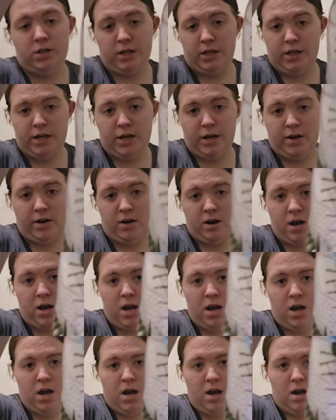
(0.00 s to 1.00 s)
a year.
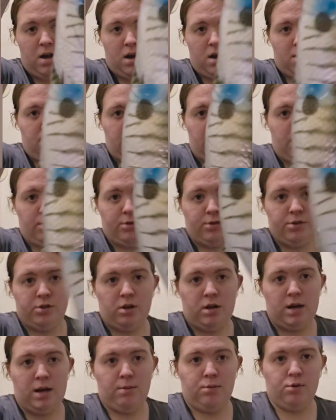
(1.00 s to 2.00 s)
I was
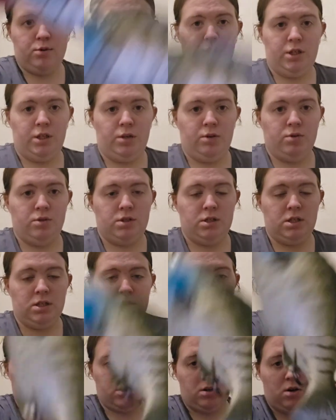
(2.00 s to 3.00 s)
not able to use
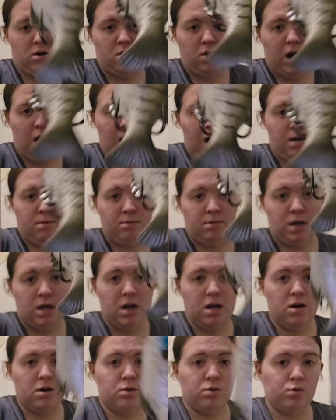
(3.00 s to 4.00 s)
this, so I'm
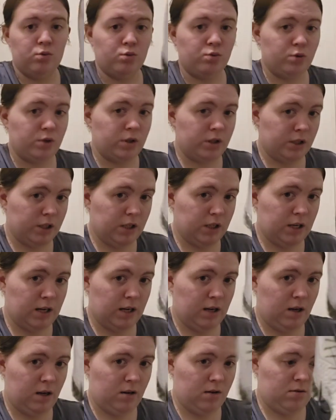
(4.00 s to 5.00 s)

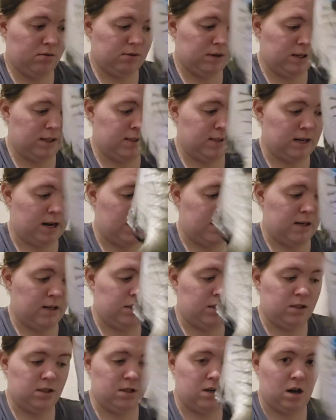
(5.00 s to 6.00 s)
really excited
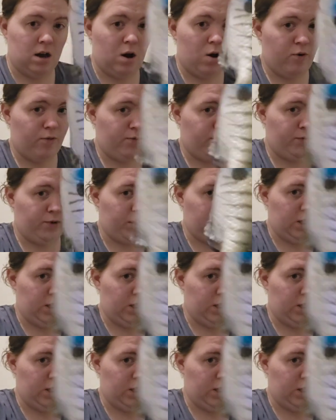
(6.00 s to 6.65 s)
to hopefully